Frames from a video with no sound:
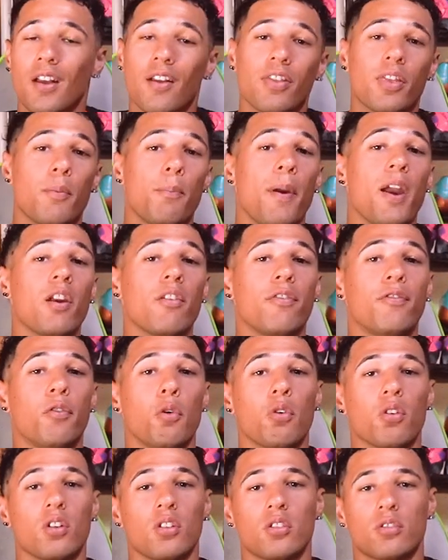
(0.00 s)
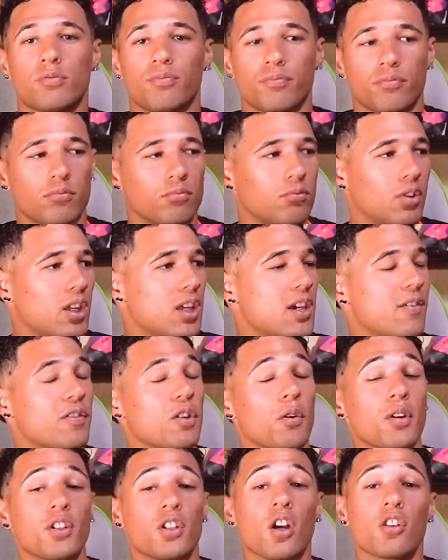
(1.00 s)
The Beta 4s, even
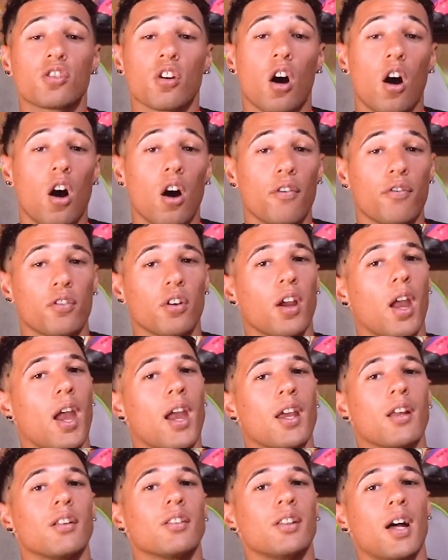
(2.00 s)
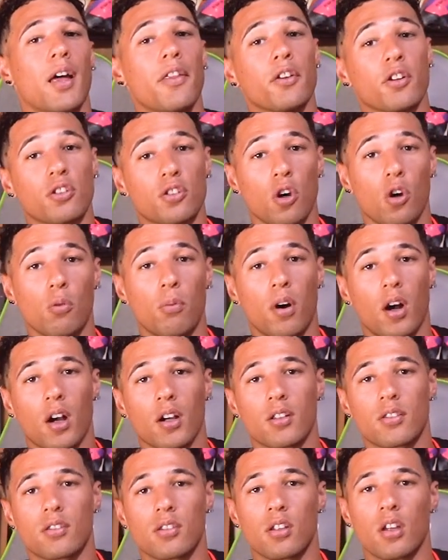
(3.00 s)
though it does offer a leather toe
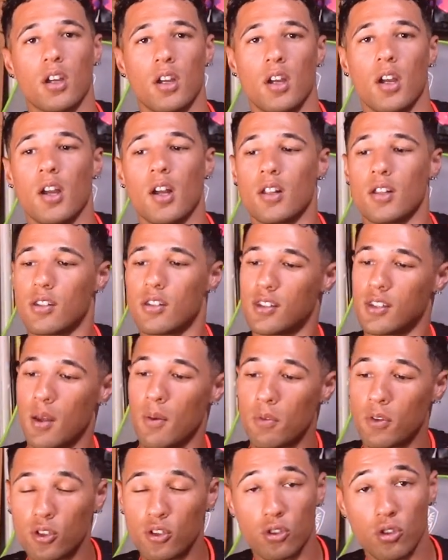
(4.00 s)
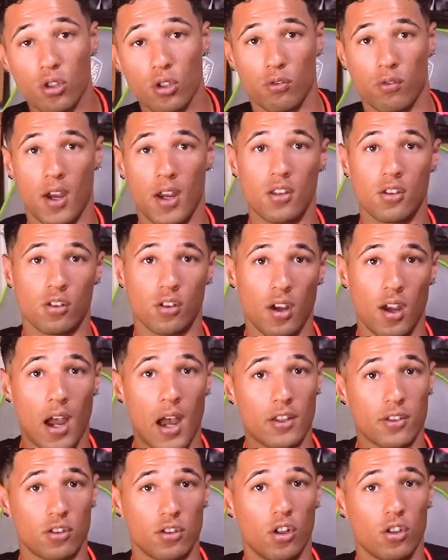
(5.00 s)
box, similar to the Razor
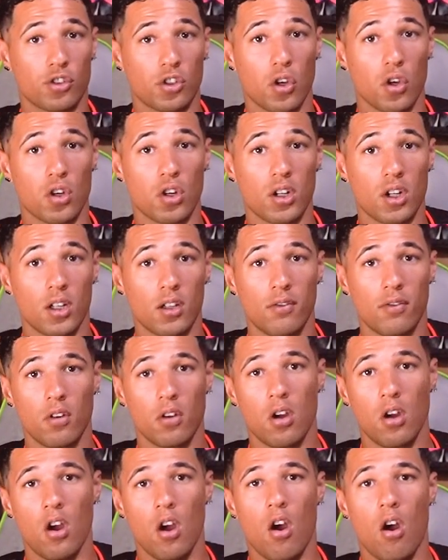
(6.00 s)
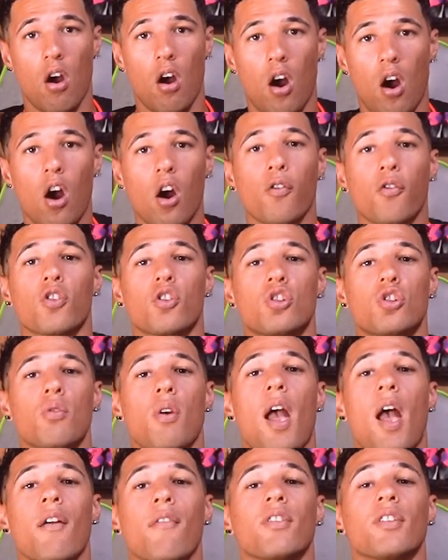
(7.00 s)
as an alternative, offers you
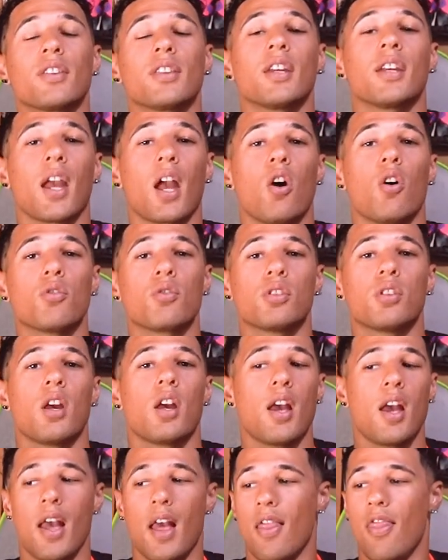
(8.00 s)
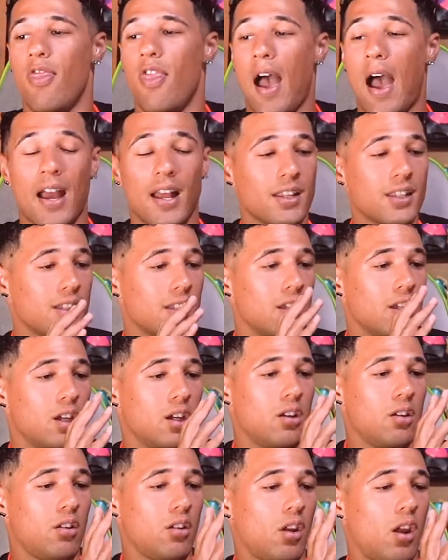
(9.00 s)
everything else that
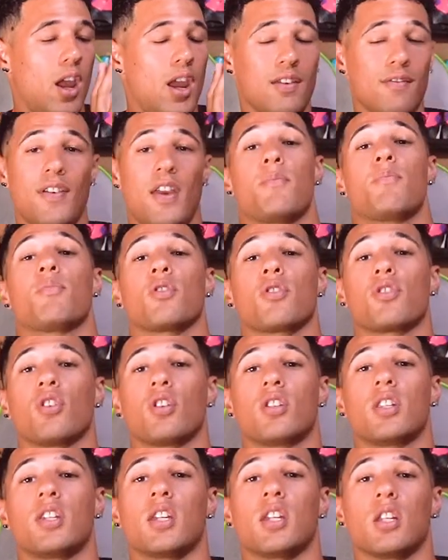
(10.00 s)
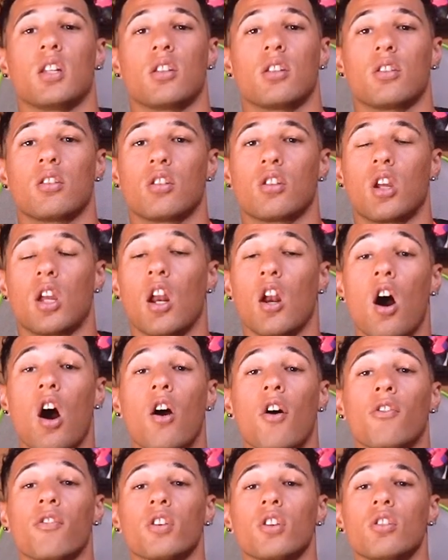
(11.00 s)
a Vapor 13 can
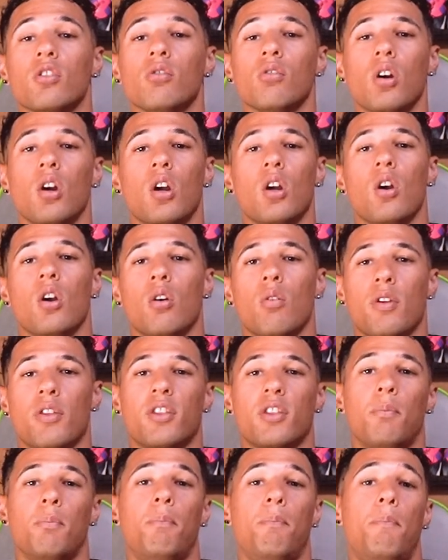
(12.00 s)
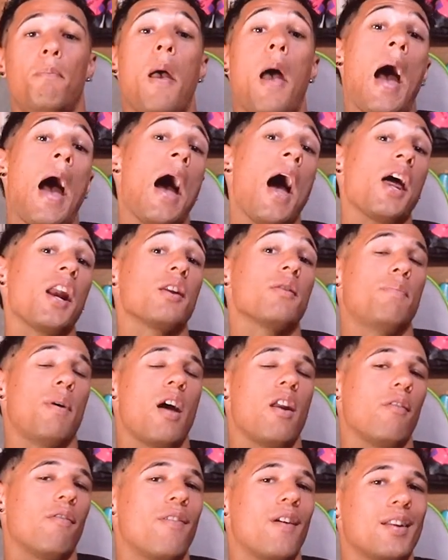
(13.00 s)
offer you, with the added
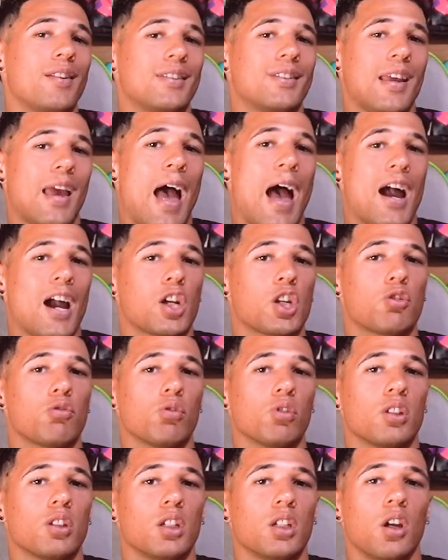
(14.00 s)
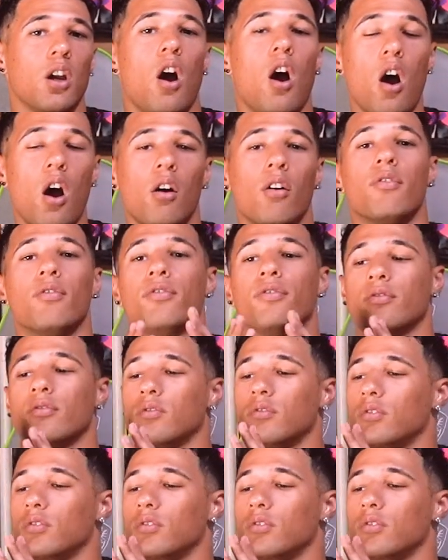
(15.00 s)
benefits actually of